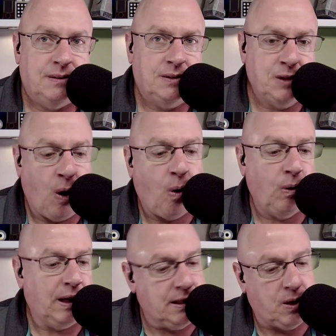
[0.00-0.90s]

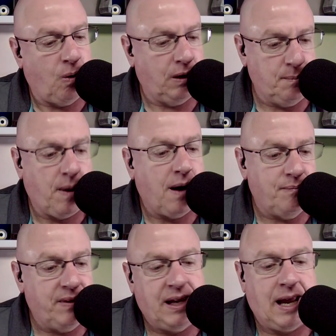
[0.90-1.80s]
totally, totally
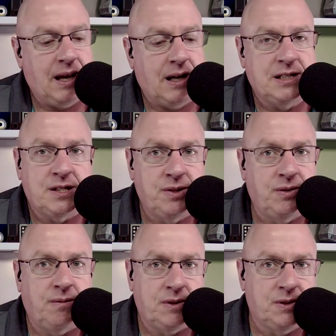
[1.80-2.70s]
bummed. And I just knew
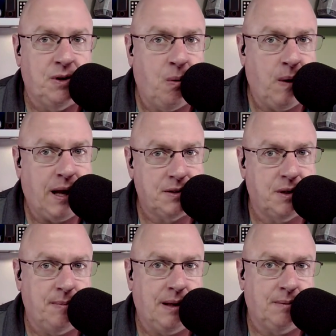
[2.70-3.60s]
there was no way I was
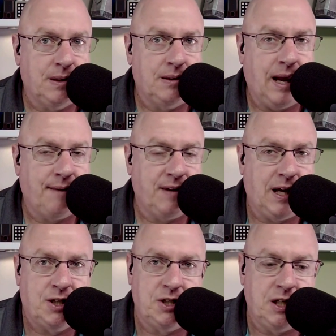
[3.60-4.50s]
going to be able to have the
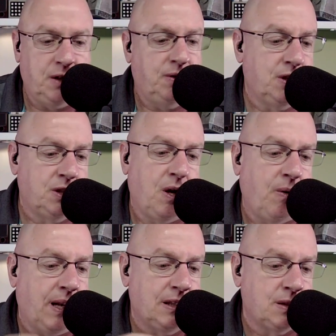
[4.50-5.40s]
energy to do the show.
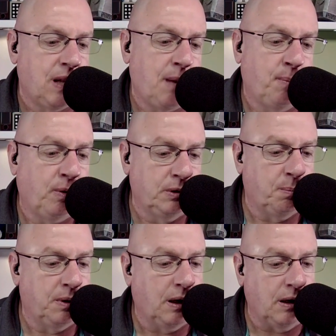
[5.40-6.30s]
And I just, I pulled the
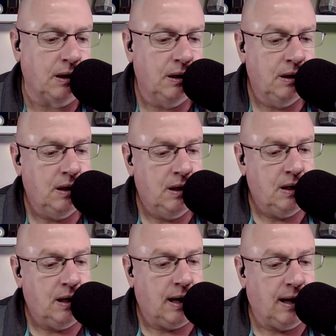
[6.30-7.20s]
plug
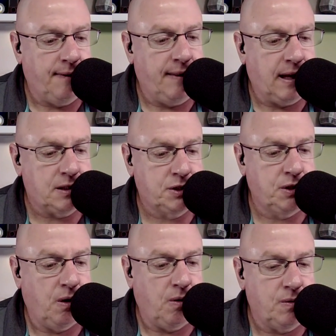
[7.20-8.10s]
on that
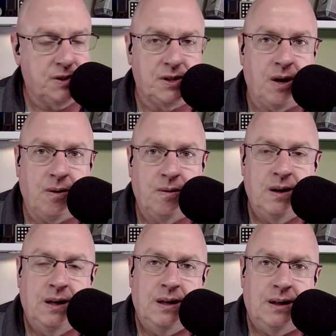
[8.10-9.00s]
show. So
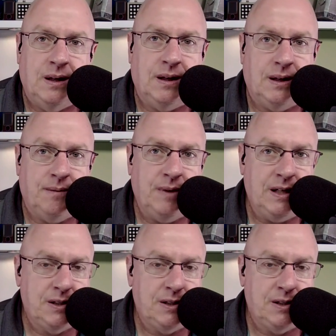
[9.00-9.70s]
um, it's